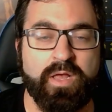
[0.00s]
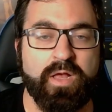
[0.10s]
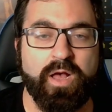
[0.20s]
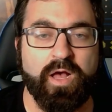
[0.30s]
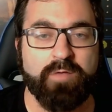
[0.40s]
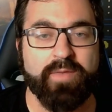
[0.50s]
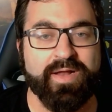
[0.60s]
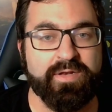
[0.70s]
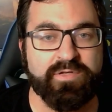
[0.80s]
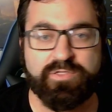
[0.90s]

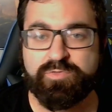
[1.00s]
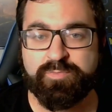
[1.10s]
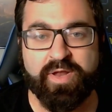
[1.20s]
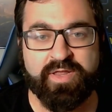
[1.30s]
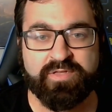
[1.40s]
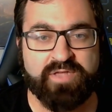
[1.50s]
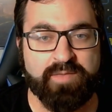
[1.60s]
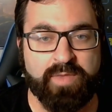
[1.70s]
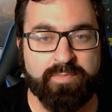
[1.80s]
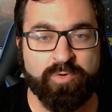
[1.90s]
I didn't do as many as I
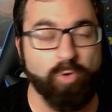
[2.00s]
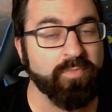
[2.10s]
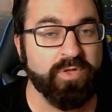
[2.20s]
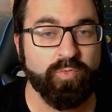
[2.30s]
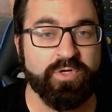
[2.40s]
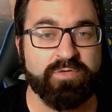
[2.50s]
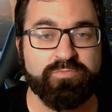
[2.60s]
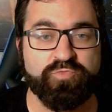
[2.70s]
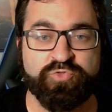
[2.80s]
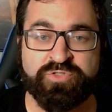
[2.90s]
maybe normally would
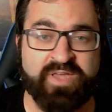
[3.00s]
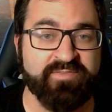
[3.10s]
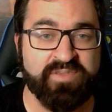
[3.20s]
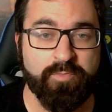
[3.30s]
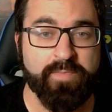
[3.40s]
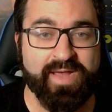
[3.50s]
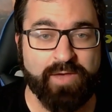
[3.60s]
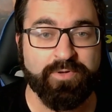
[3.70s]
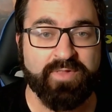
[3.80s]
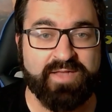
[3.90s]
and save some of my
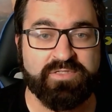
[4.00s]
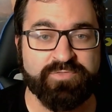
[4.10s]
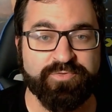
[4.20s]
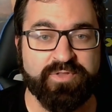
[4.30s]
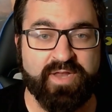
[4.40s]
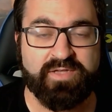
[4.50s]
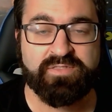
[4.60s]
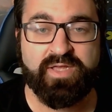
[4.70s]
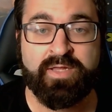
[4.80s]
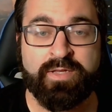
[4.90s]
hourglasses for the next
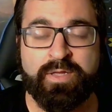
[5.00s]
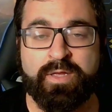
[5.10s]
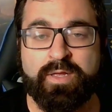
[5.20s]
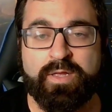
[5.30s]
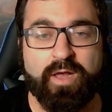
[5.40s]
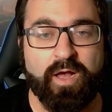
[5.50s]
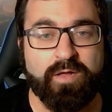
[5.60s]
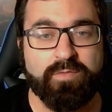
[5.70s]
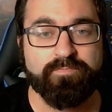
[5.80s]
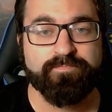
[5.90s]
set
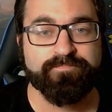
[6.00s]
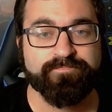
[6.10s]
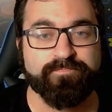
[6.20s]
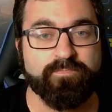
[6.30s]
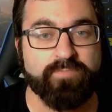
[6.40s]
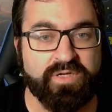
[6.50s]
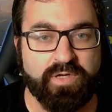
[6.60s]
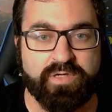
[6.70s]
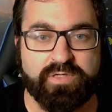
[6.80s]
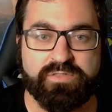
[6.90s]

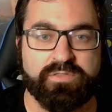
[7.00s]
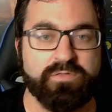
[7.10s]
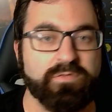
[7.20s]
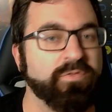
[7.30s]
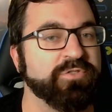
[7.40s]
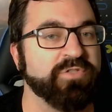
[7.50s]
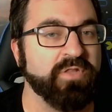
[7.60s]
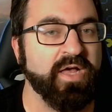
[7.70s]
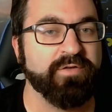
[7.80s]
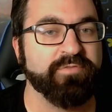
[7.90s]
because there's a
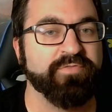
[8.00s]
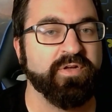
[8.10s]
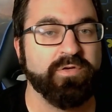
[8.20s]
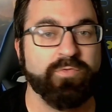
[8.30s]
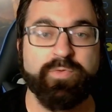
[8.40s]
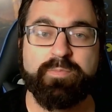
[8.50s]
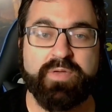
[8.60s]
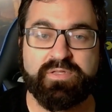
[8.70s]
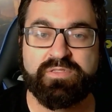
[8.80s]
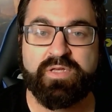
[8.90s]
lot of
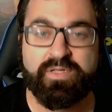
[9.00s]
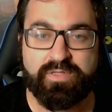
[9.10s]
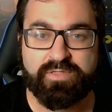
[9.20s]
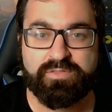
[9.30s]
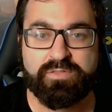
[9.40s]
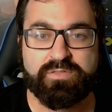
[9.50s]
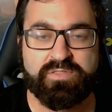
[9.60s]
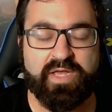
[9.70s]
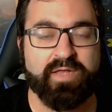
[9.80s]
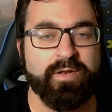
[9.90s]
repeats in this
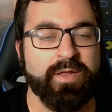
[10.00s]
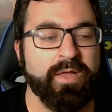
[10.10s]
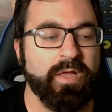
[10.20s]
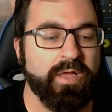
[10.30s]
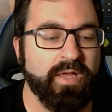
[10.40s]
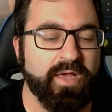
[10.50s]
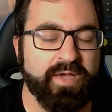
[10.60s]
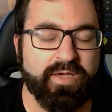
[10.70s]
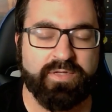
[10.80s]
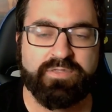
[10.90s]
set.
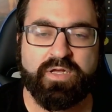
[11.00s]
And